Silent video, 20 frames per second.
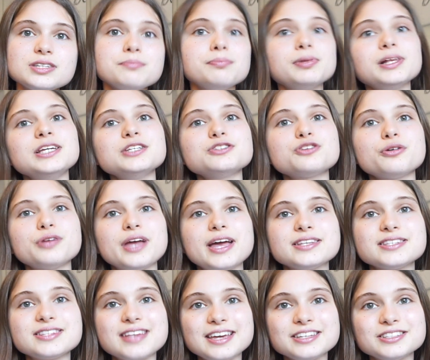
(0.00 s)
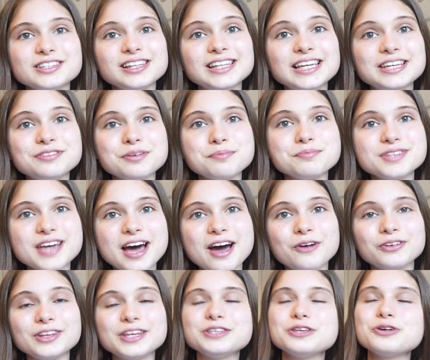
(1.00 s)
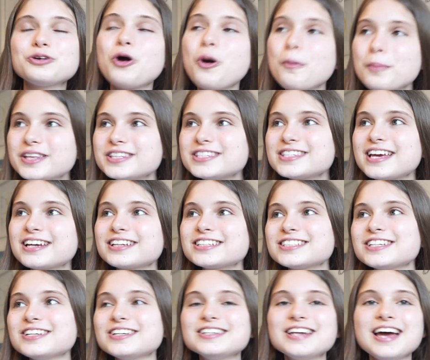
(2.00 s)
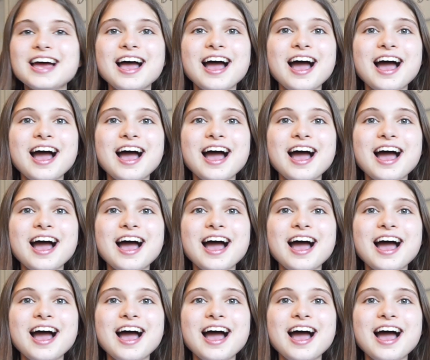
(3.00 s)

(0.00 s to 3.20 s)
and please don't hesitate to leave them down in the comment section.